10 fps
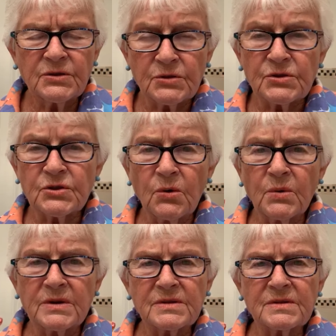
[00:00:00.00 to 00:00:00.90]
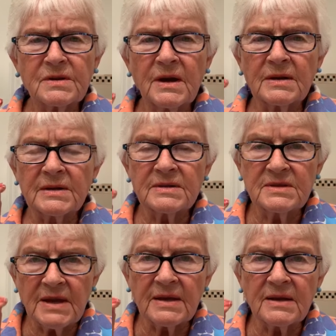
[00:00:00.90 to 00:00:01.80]
to show us on a
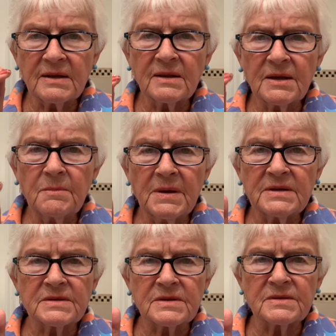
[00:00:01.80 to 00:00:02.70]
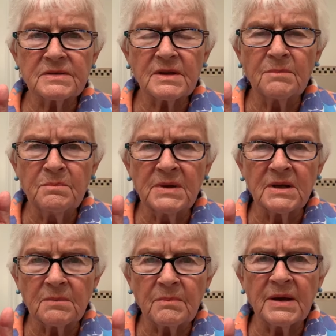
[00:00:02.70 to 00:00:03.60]
daily basis, a
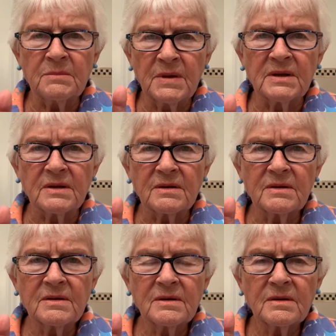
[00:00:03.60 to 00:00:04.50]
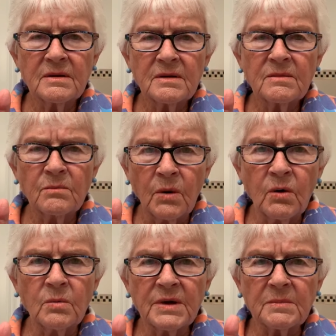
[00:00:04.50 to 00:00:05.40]
minute by minute,
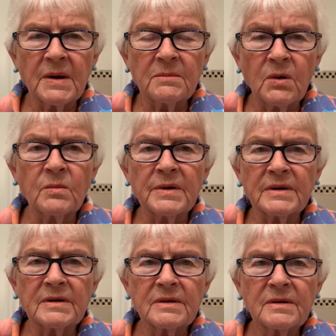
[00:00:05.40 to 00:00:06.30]
moment by moment.